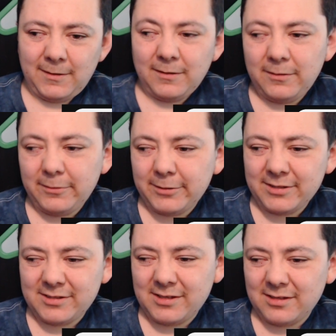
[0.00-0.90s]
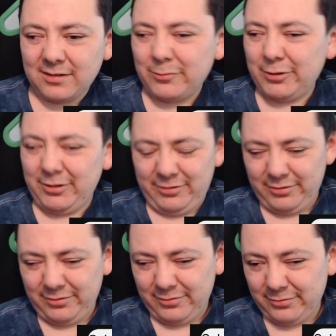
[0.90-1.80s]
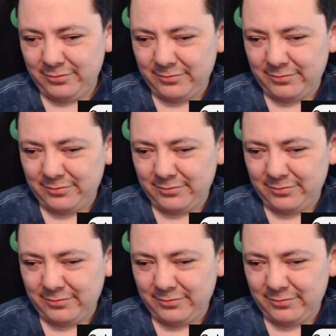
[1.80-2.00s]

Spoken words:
you can see someone who,